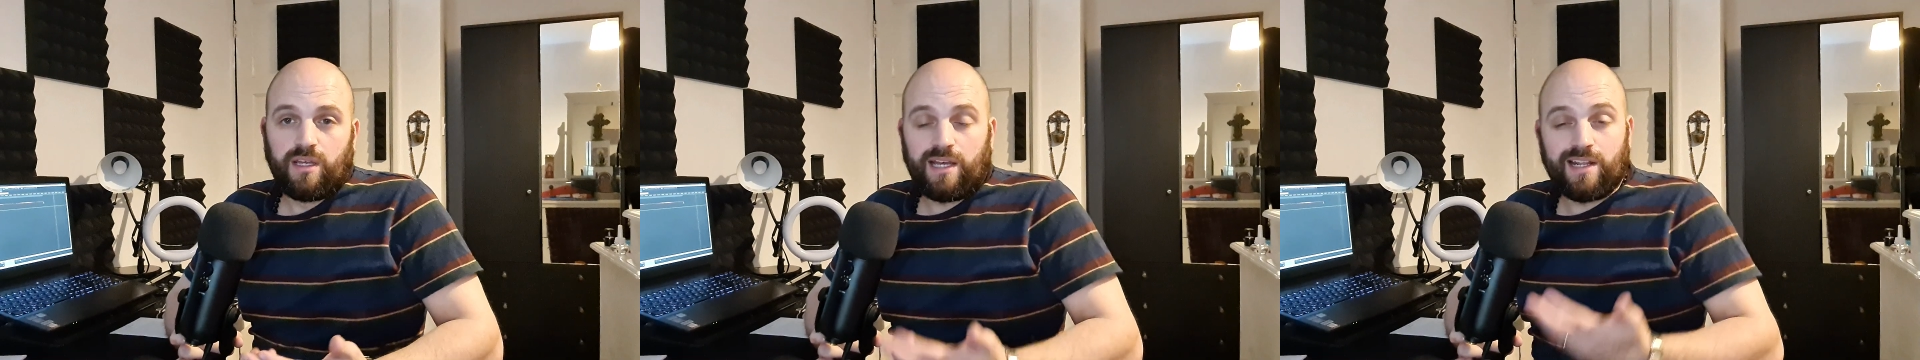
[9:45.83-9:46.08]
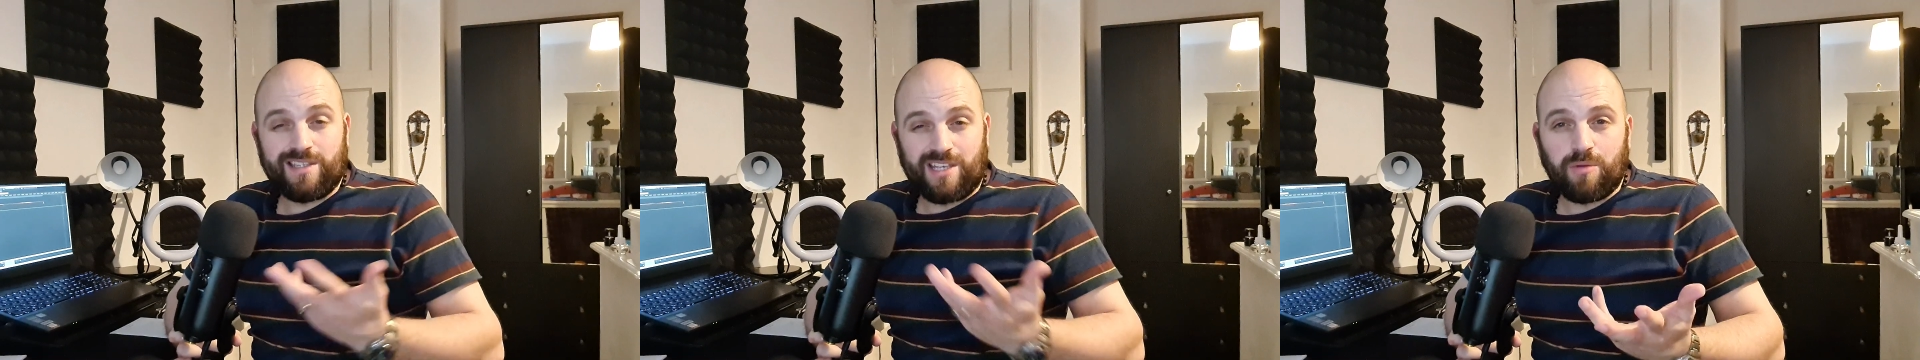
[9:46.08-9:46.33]

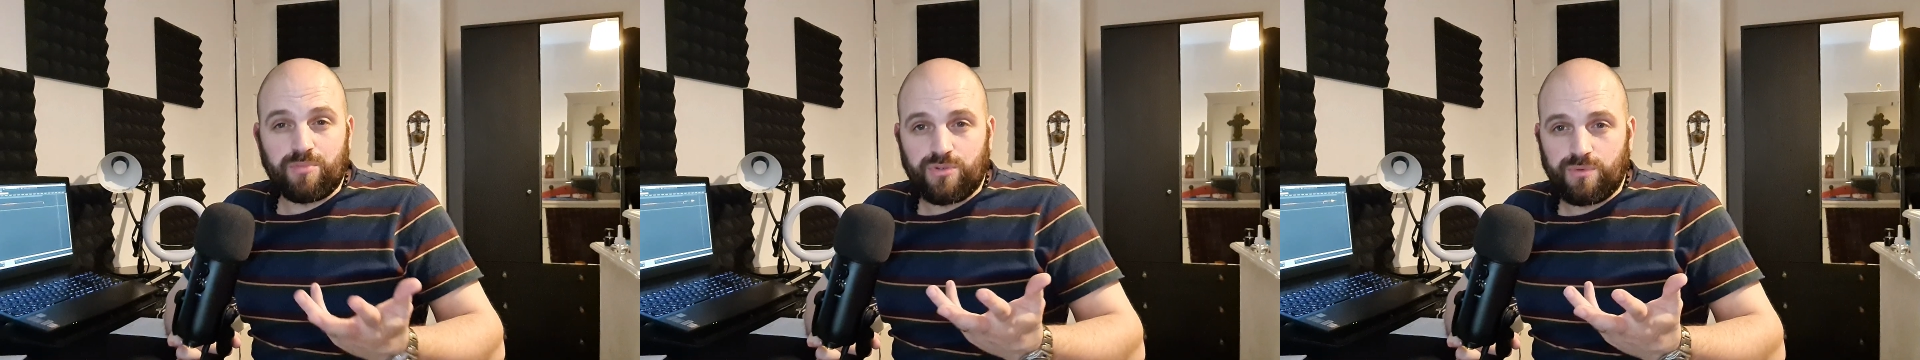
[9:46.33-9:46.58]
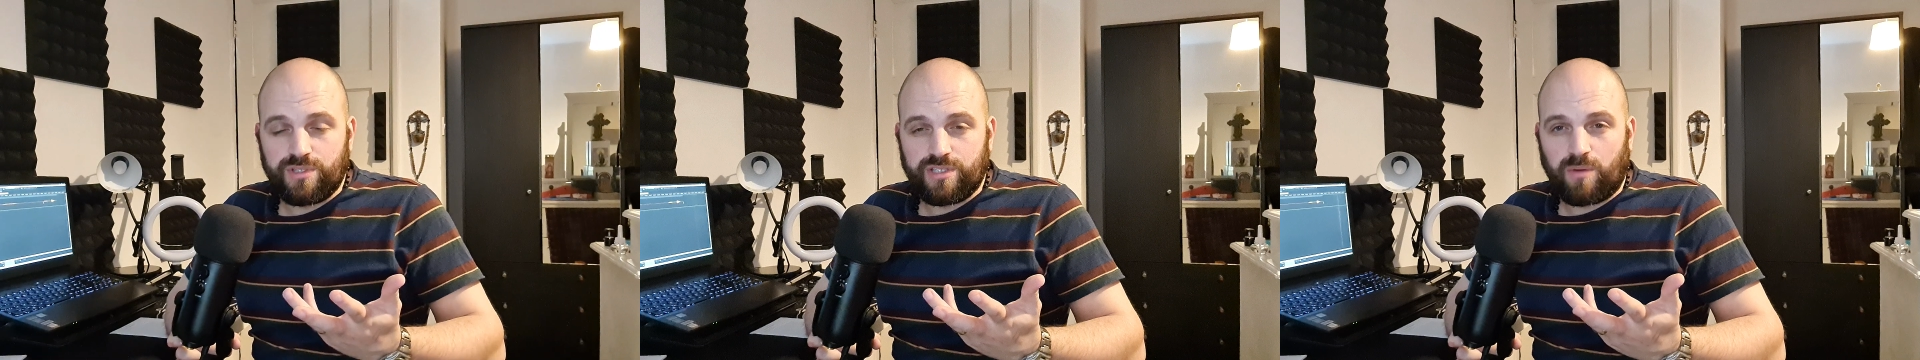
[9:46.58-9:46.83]
has helped
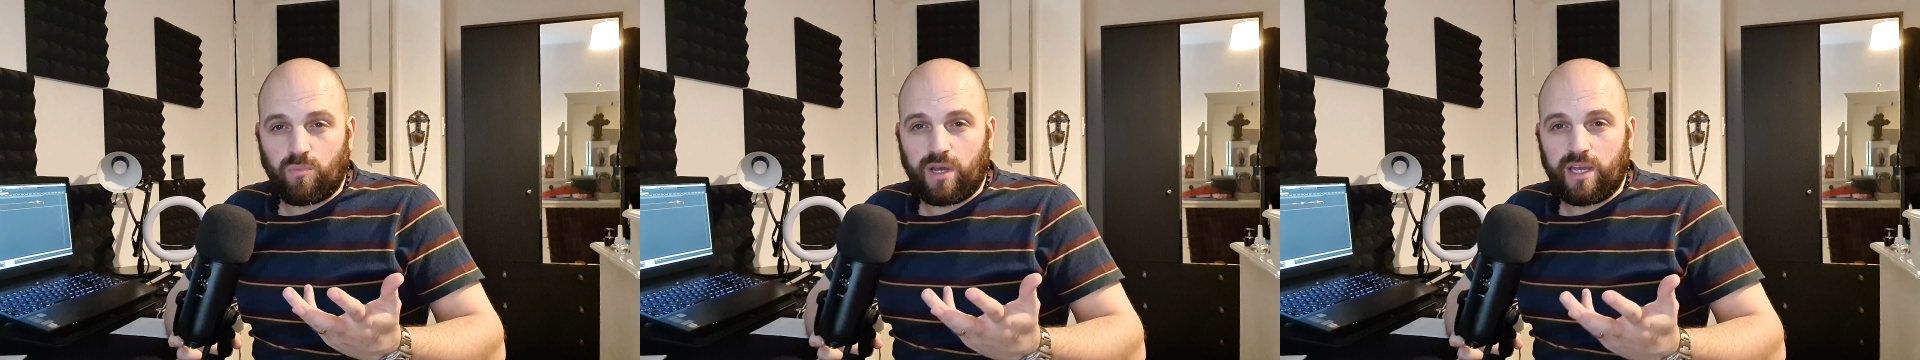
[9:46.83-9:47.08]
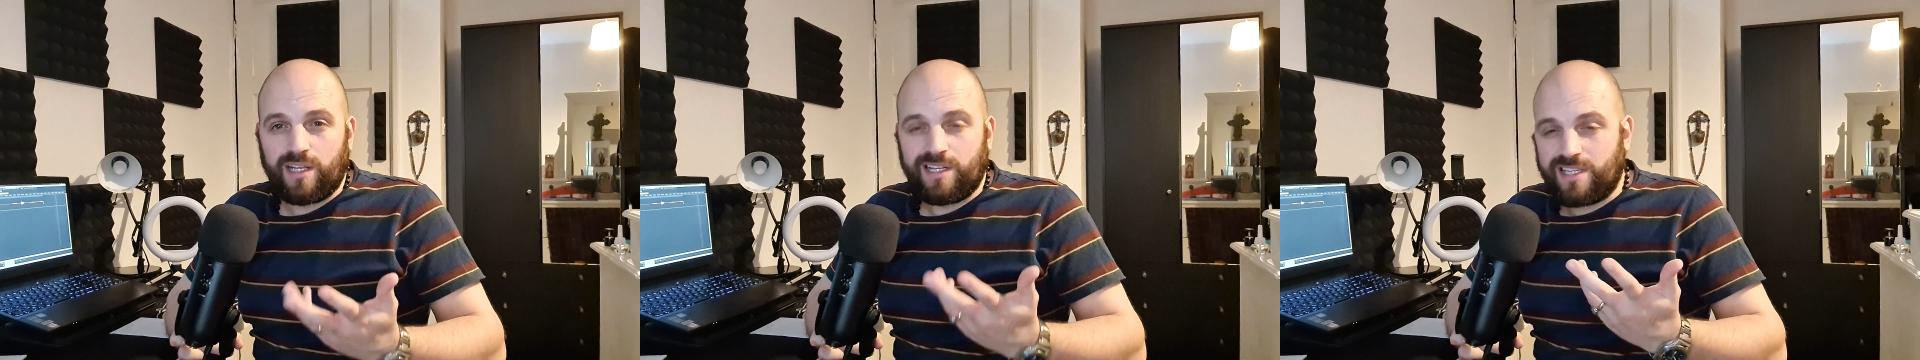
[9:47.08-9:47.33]
you in some
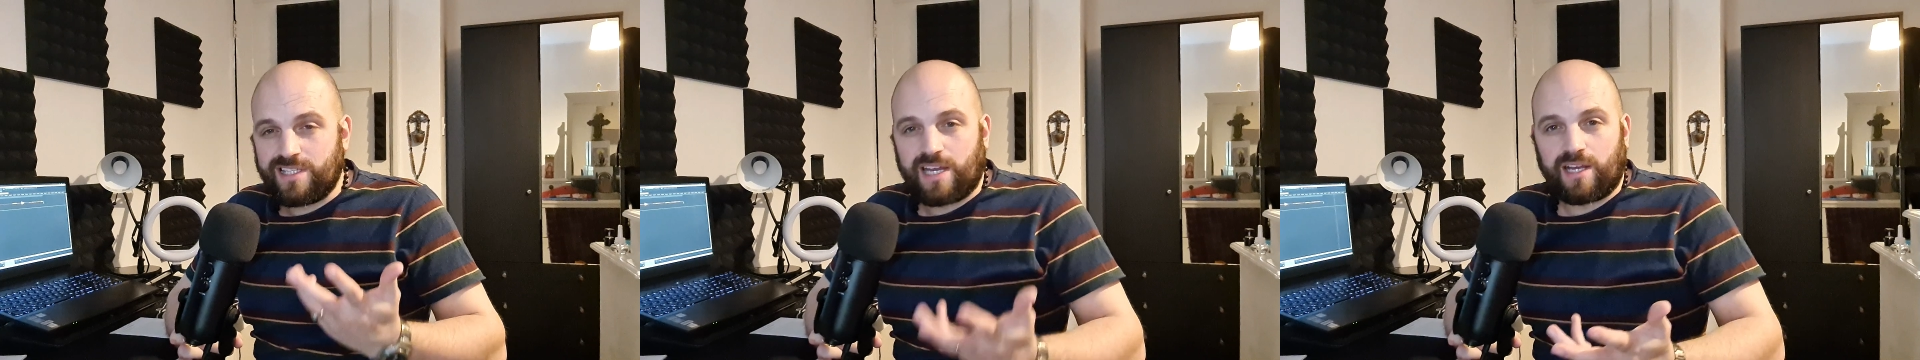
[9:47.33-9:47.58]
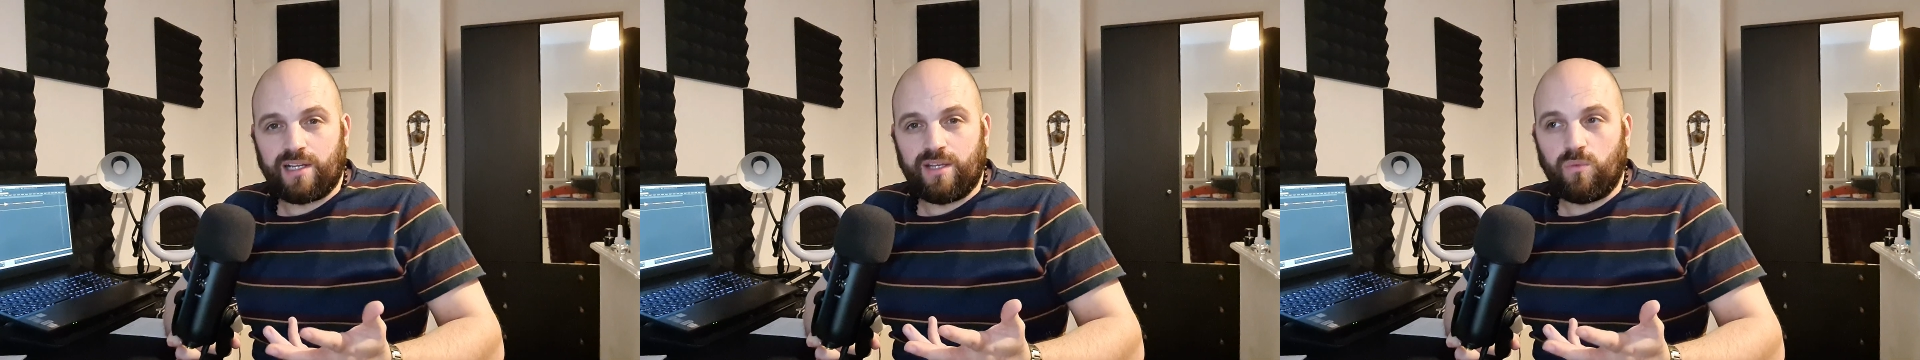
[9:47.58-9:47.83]
way in
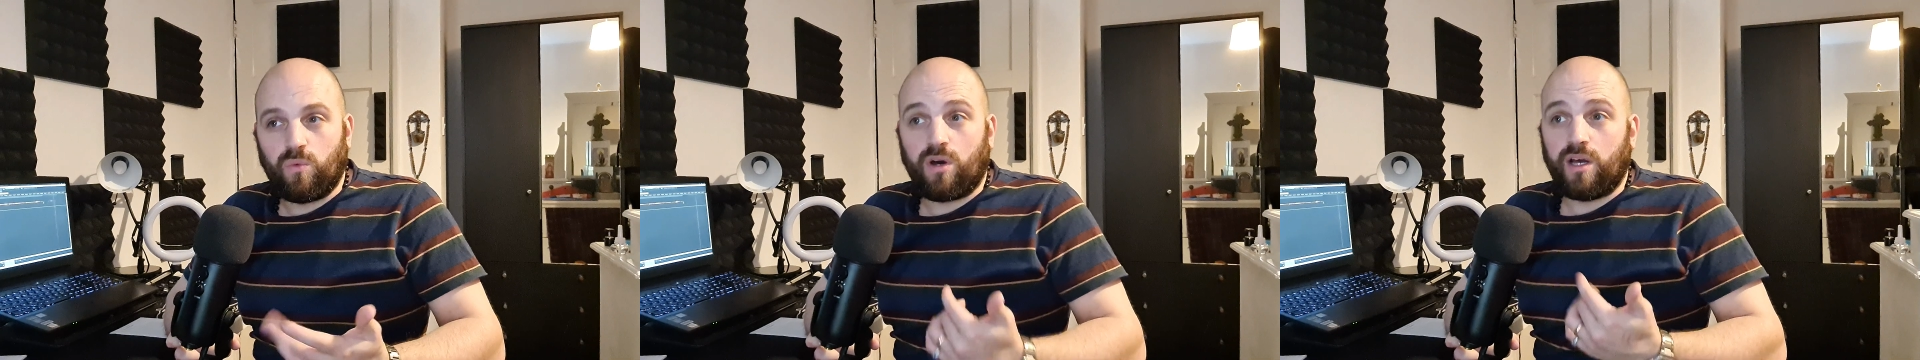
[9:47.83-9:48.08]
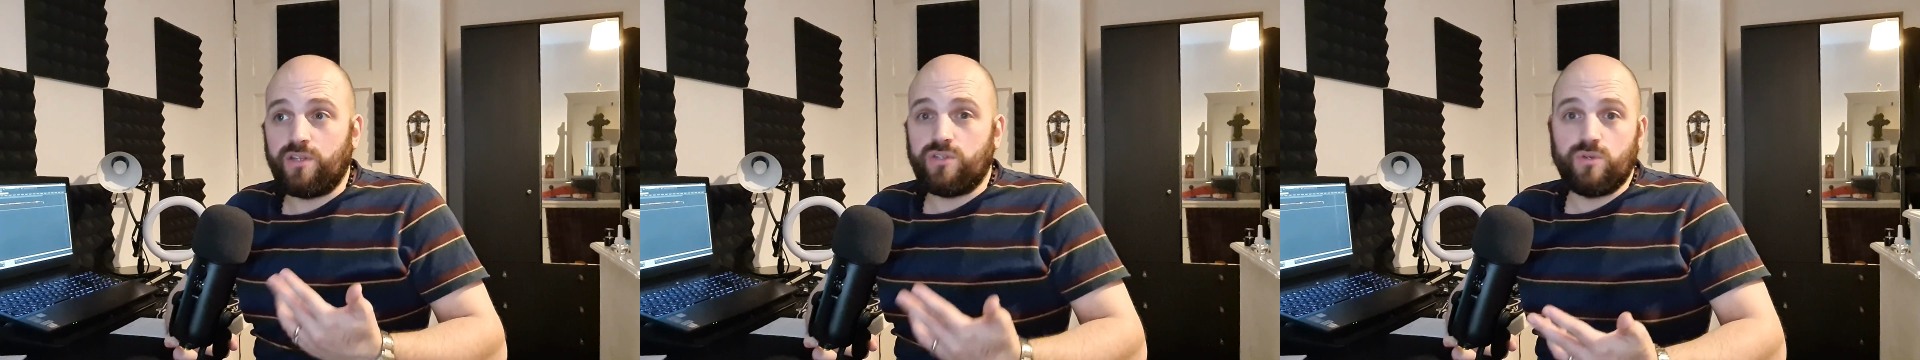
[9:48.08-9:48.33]
exactly what
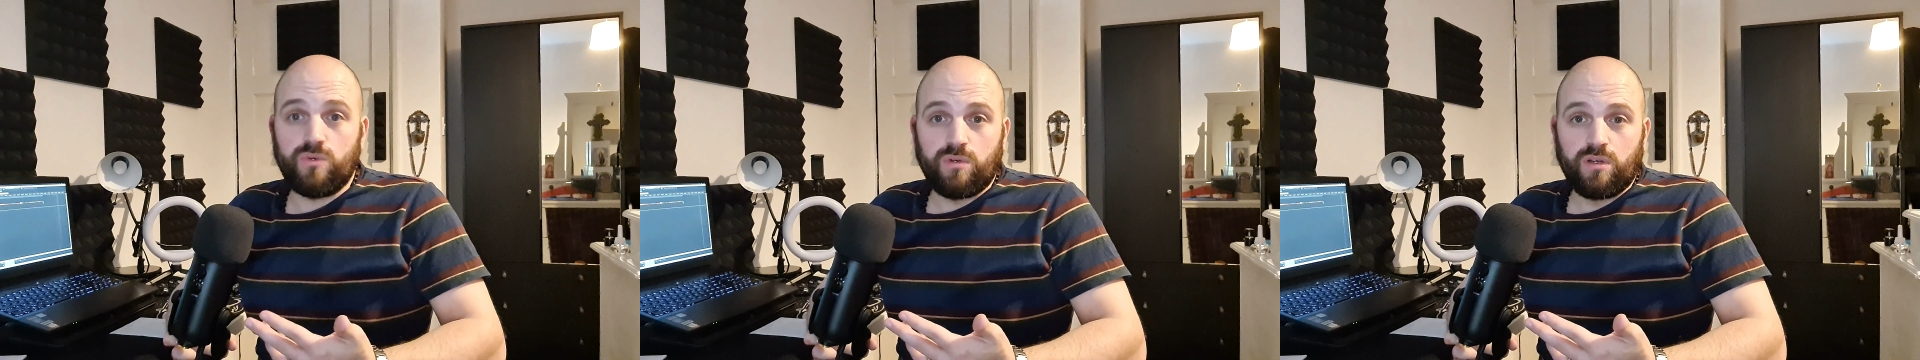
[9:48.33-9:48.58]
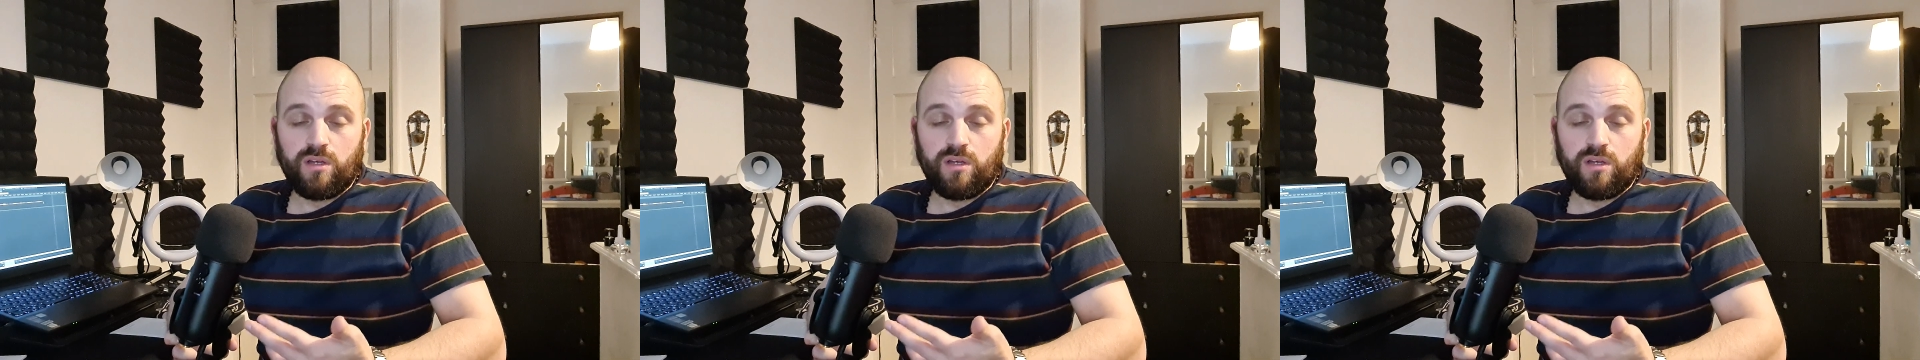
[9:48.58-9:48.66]
I do,